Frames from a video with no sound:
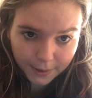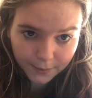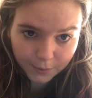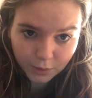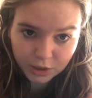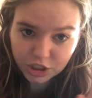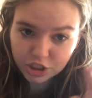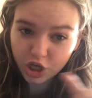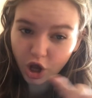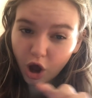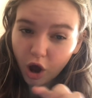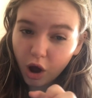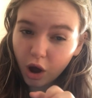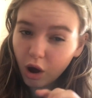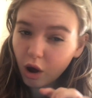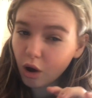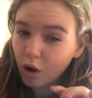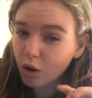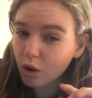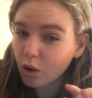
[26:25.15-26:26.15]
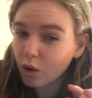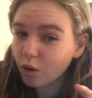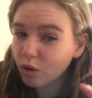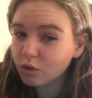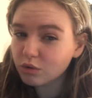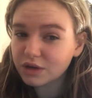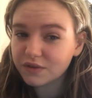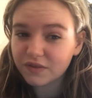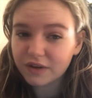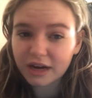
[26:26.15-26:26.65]
which is a
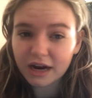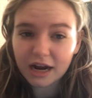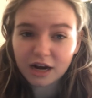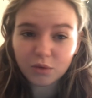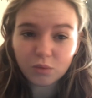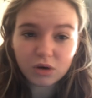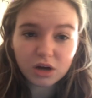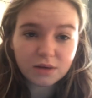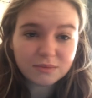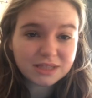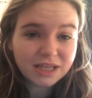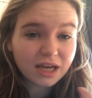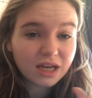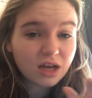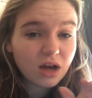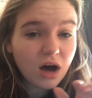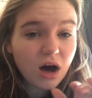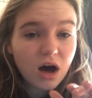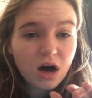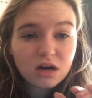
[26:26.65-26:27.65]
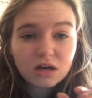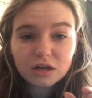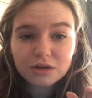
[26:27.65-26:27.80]
whole different can of worms that I can't